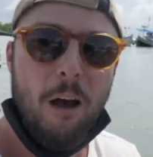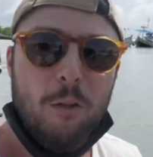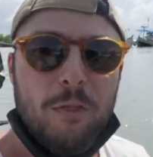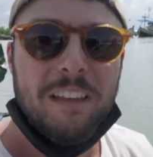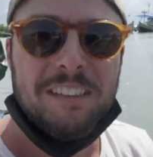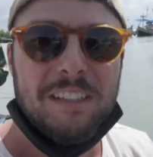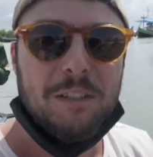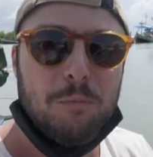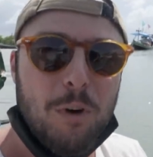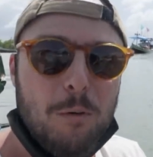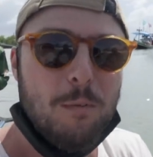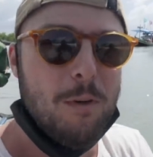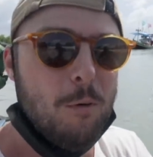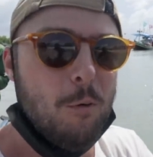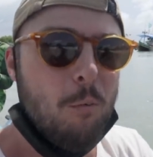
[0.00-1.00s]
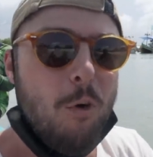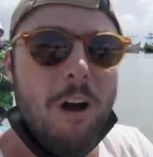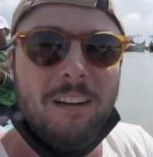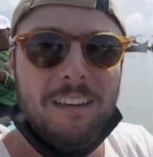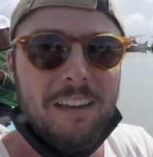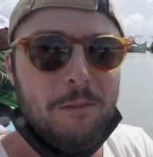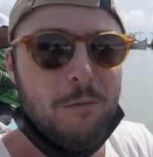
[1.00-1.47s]
This is where we were
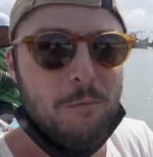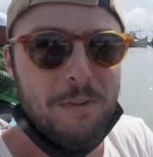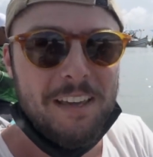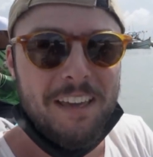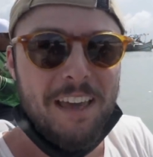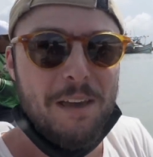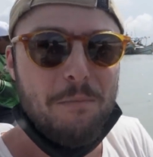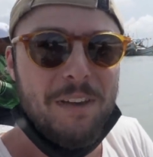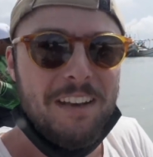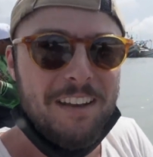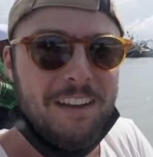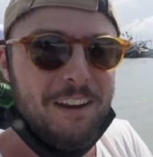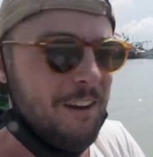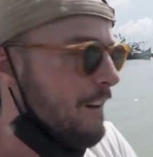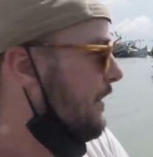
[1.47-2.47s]
walking when we came in here.